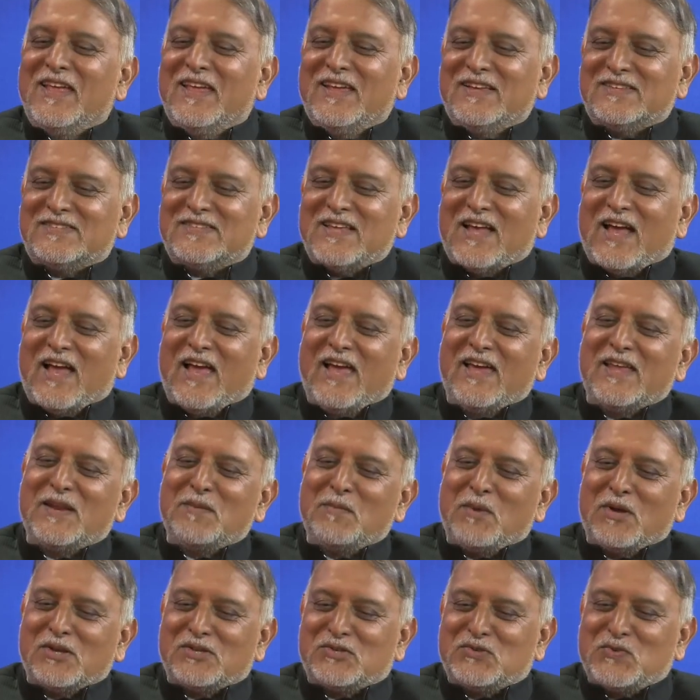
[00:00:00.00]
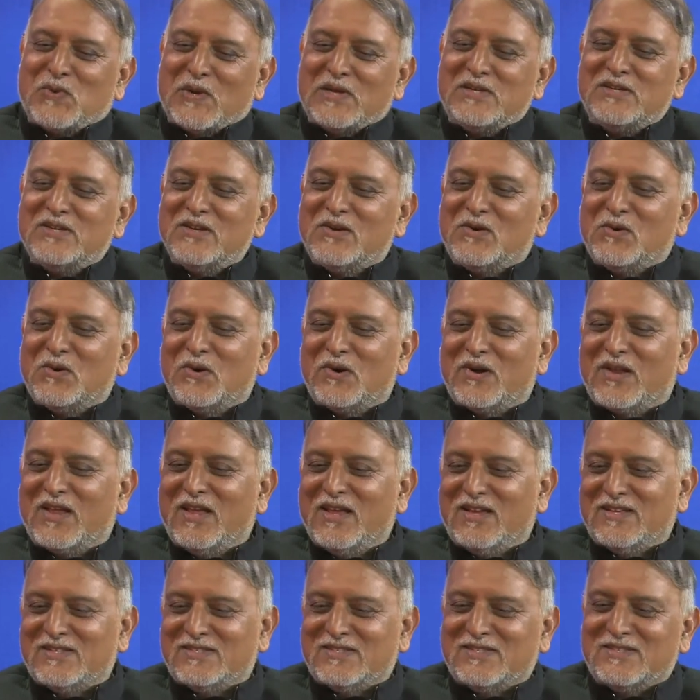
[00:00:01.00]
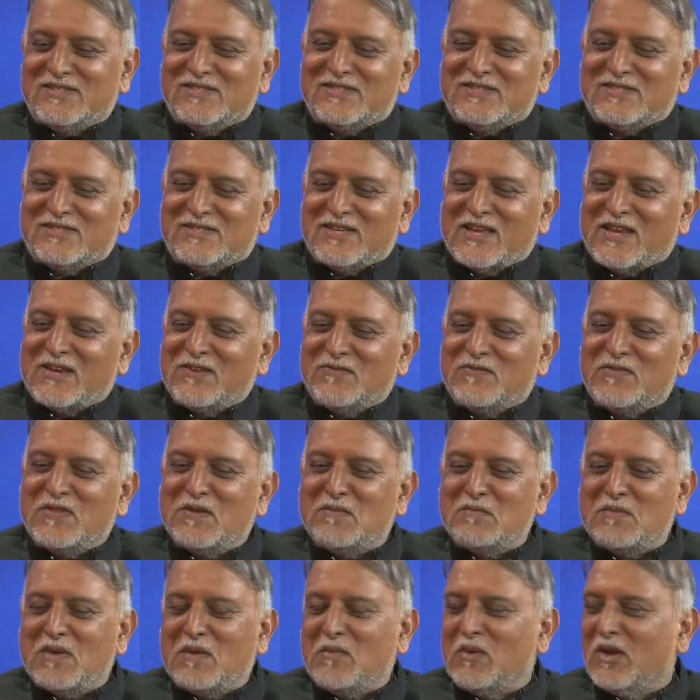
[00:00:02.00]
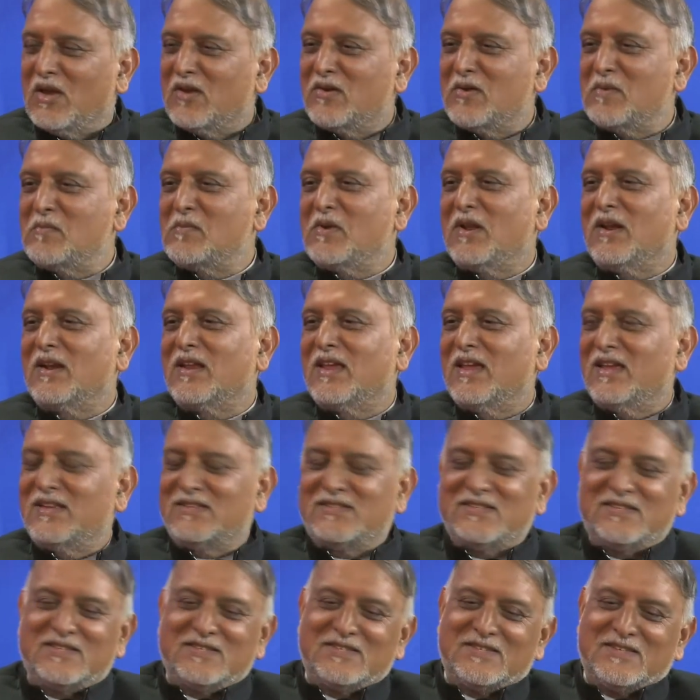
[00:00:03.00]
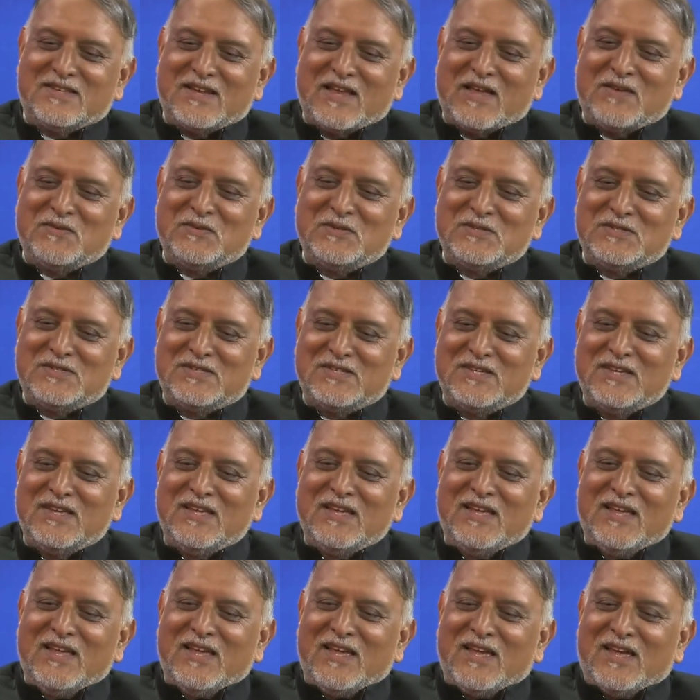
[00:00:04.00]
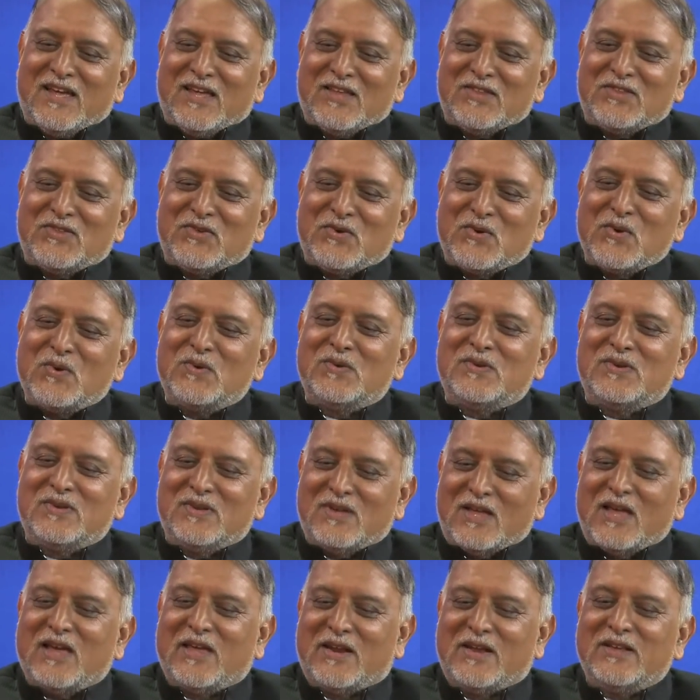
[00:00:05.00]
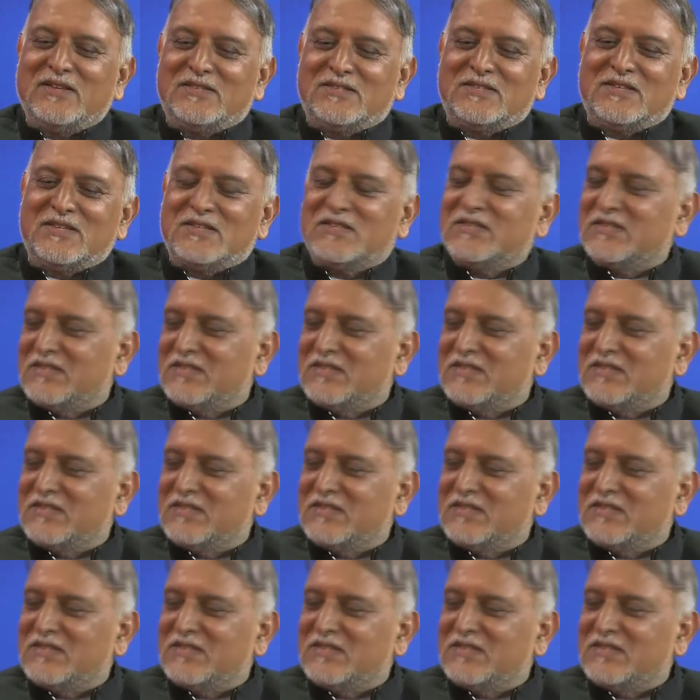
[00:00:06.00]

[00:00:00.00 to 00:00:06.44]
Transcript: Yes, I had about 20 court cases, 10 of them maybe criminal cases, and I was arrested